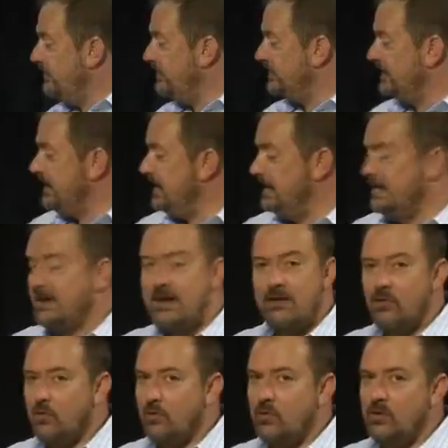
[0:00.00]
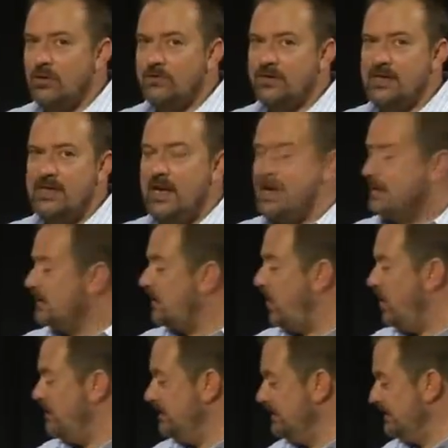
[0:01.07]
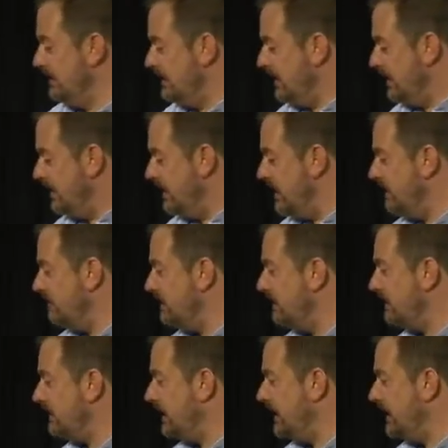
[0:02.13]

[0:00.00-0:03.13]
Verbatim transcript: you can see here all of the common RF